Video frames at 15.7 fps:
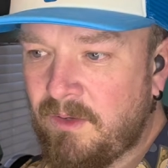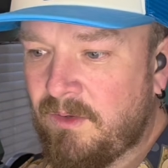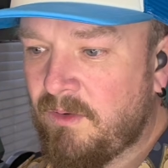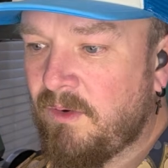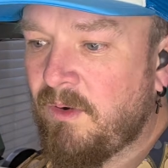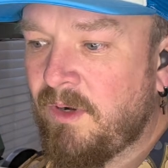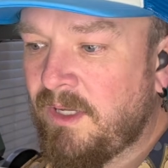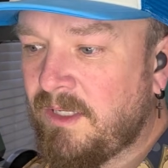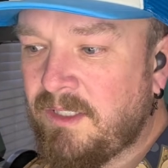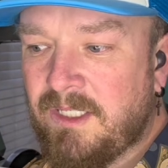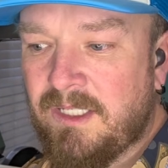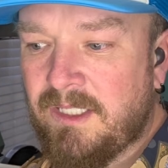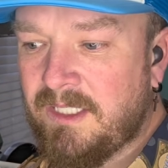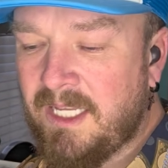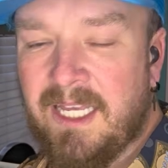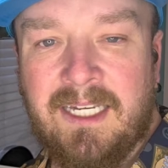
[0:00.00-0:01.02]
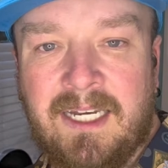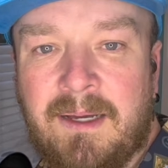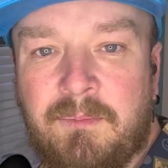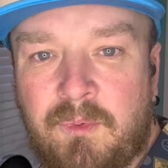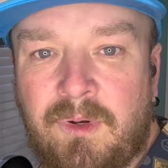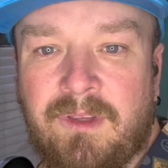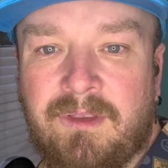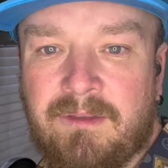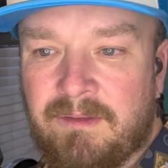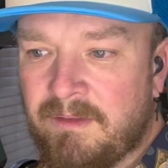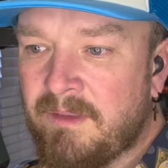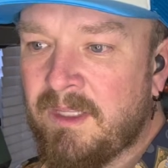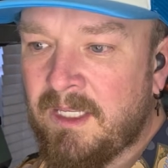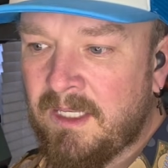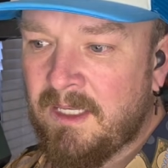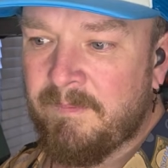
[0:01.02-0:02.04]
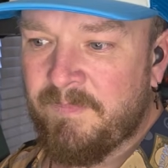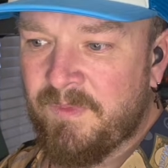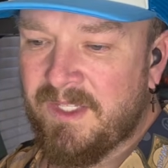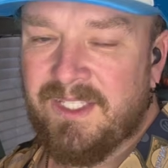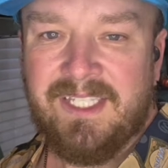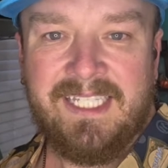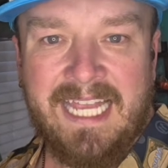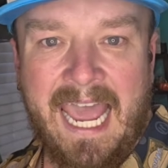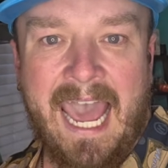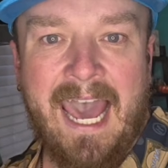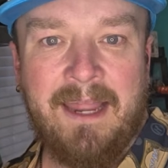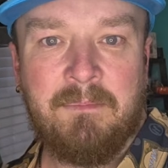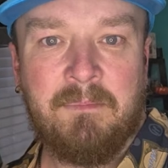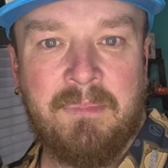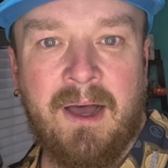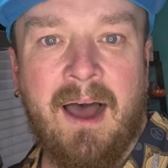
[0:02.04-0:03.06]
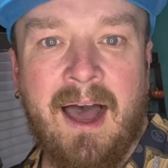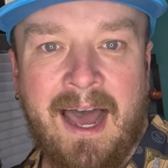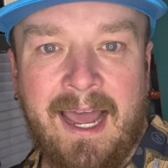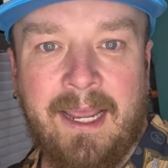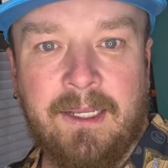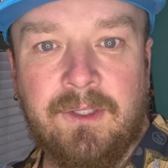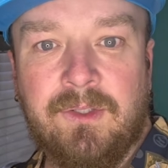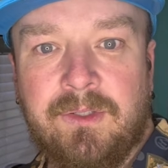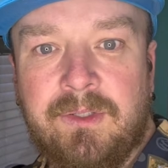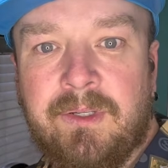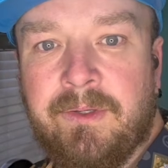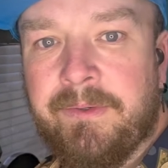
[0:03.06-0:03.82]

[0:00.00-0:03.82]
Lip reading: or you just end up with sad pies.